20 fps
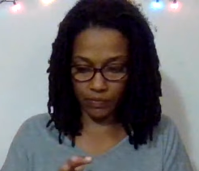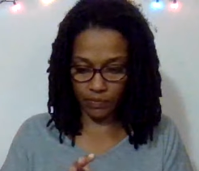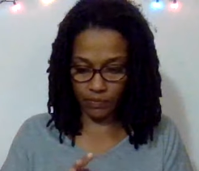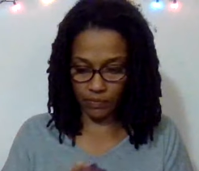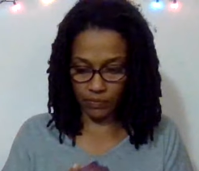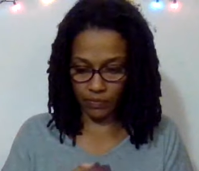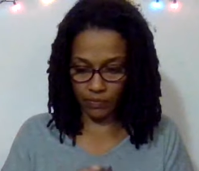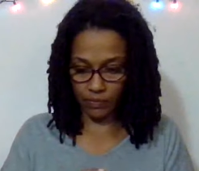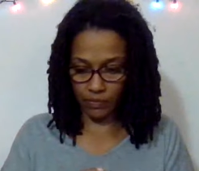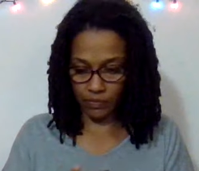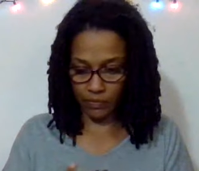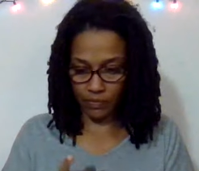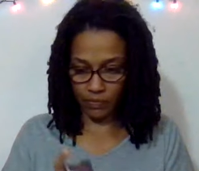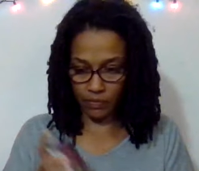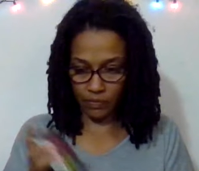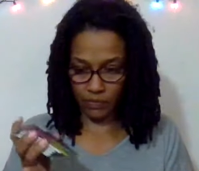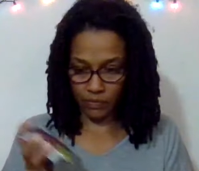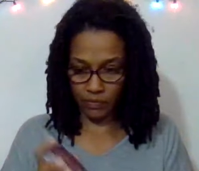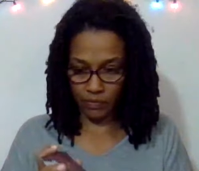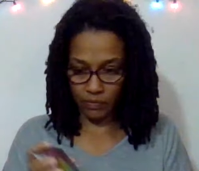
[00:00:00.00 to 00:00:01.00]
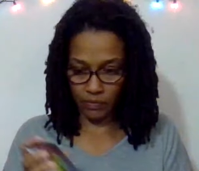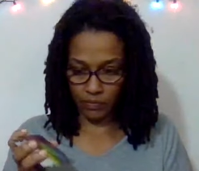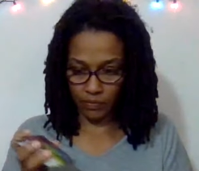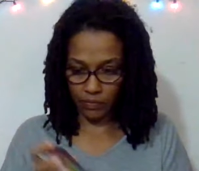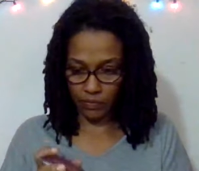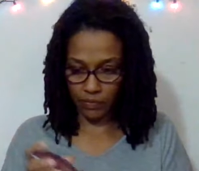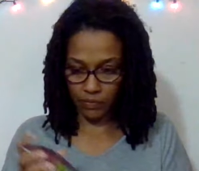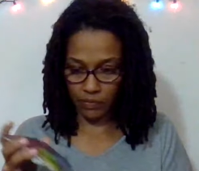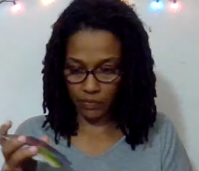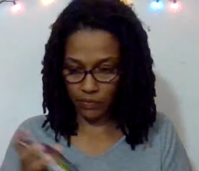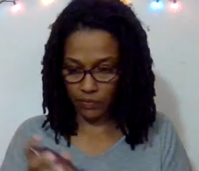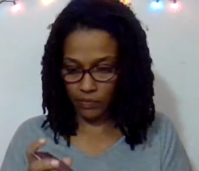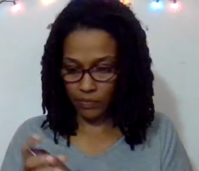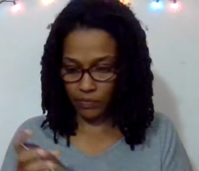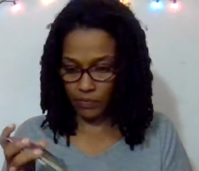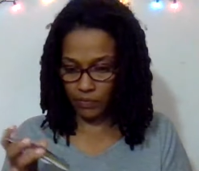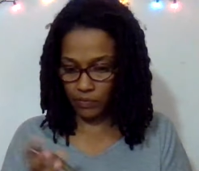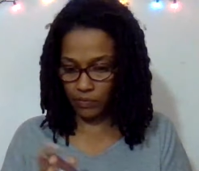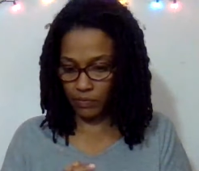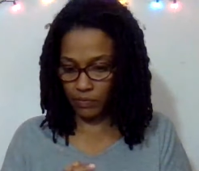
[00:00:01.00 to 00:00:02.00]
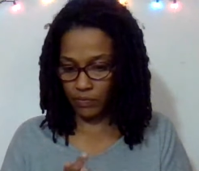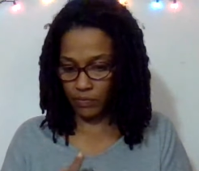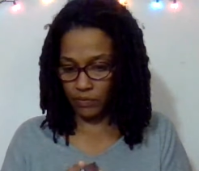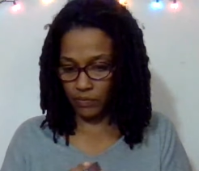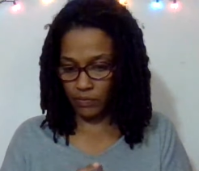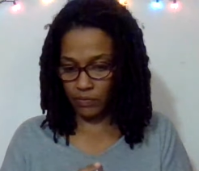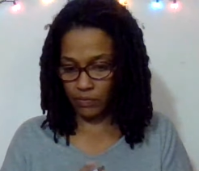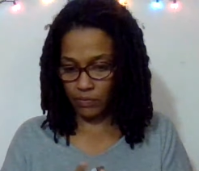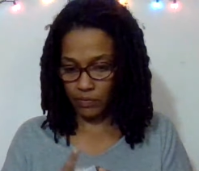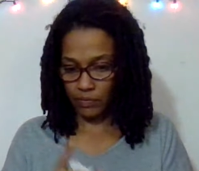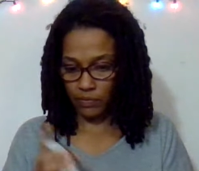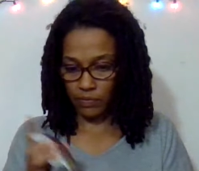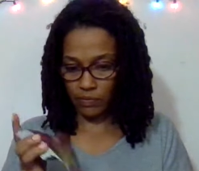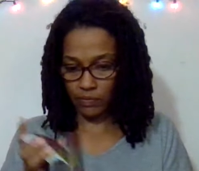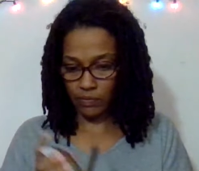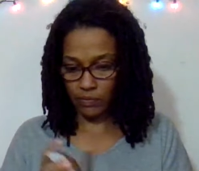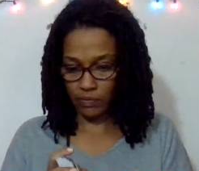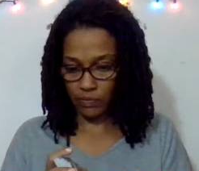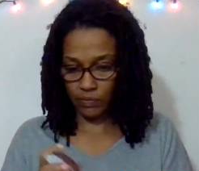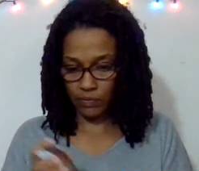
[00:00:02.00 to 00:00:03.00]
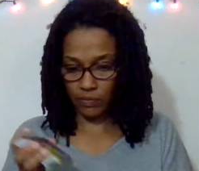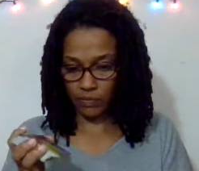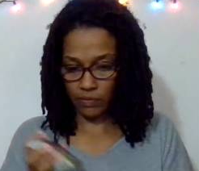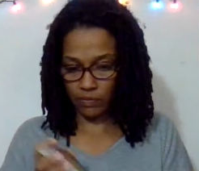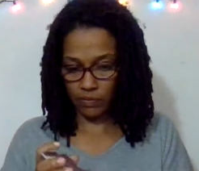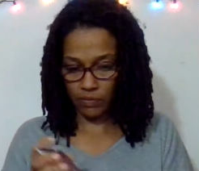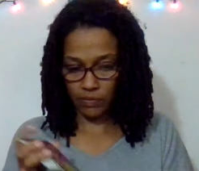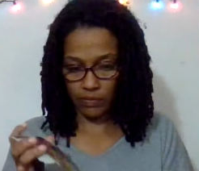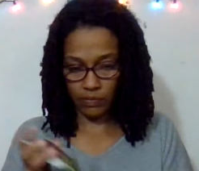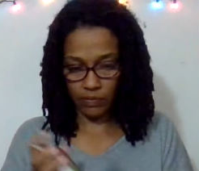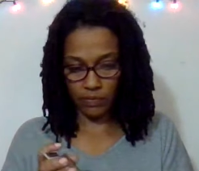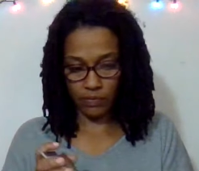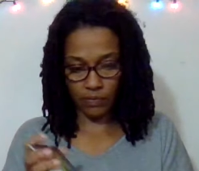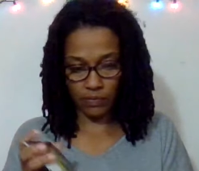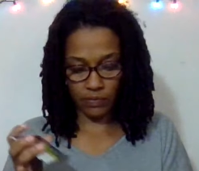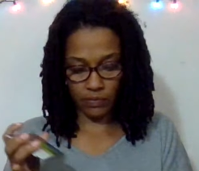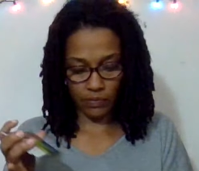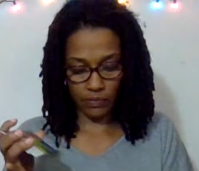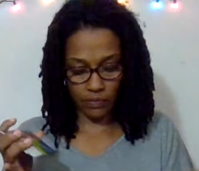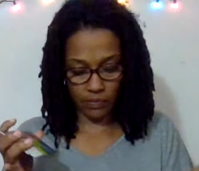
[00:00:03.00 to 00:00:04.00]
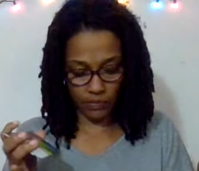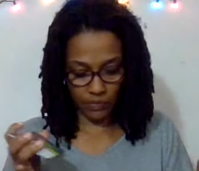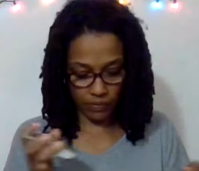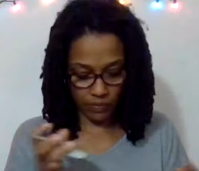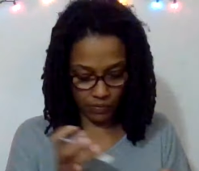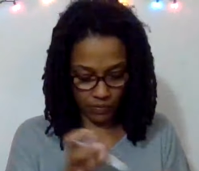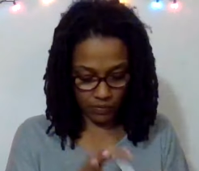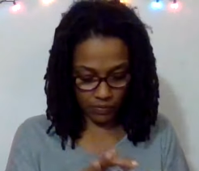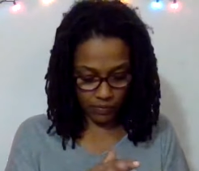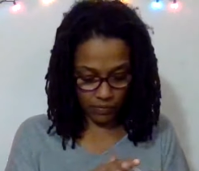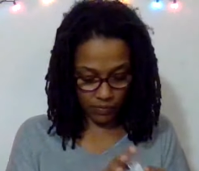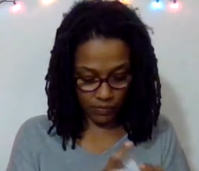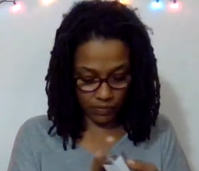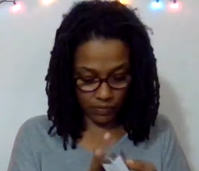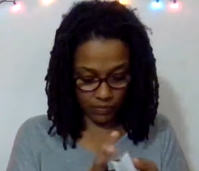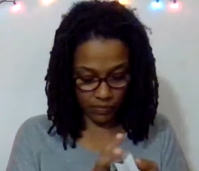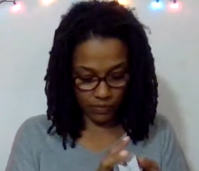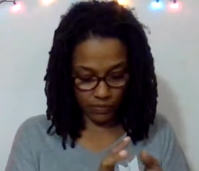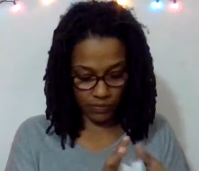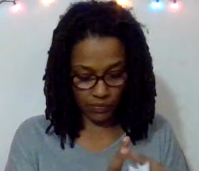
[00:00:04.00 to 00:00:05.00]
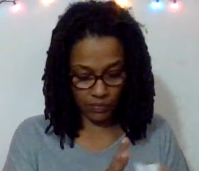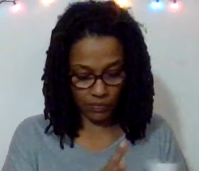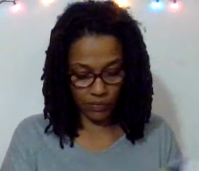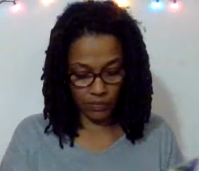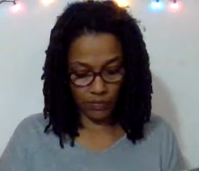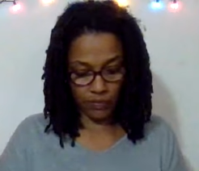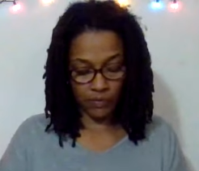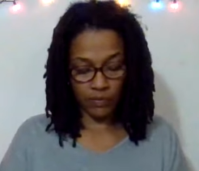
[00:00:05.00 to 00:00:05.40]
No one is speaking in this clip.